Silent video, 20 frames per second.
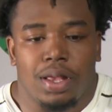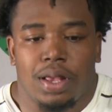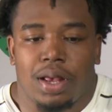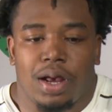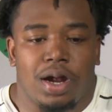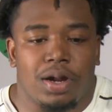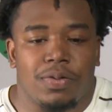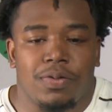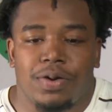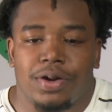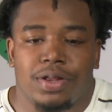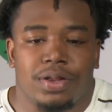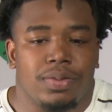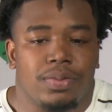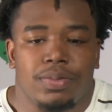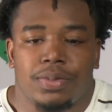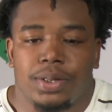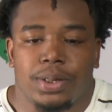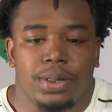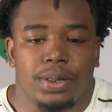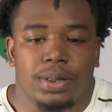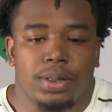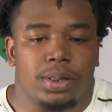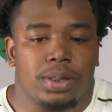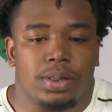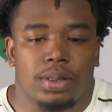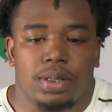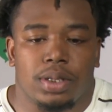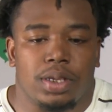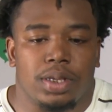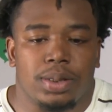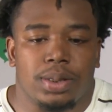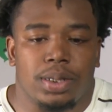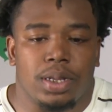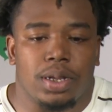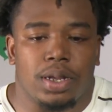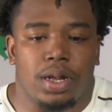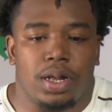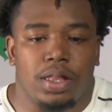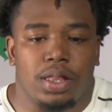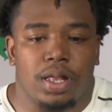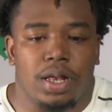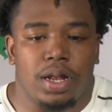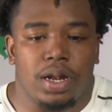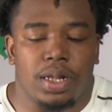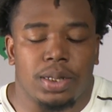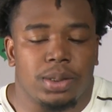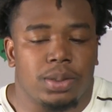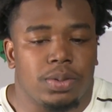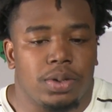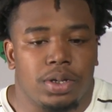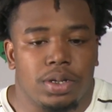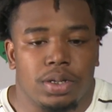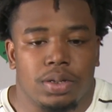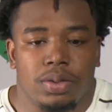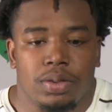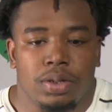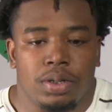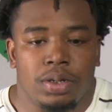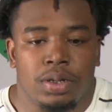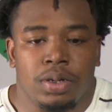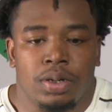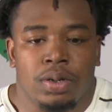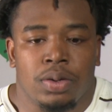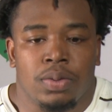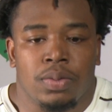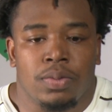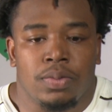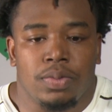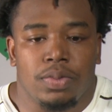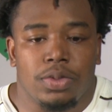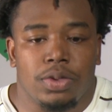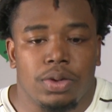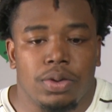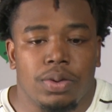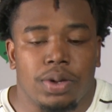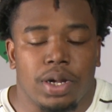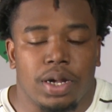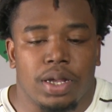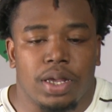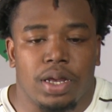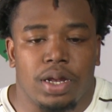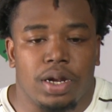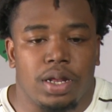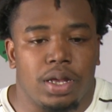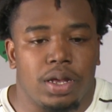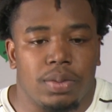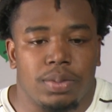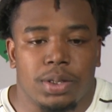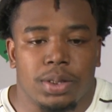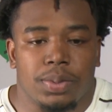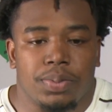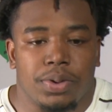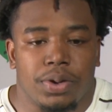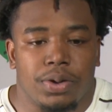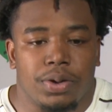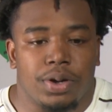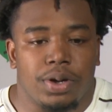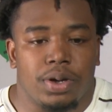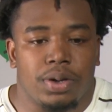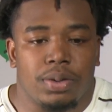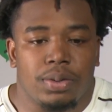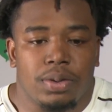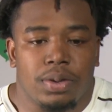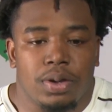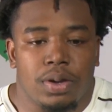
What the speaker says: I don't want to just get stuck on that. I just want to do what I can to help this program.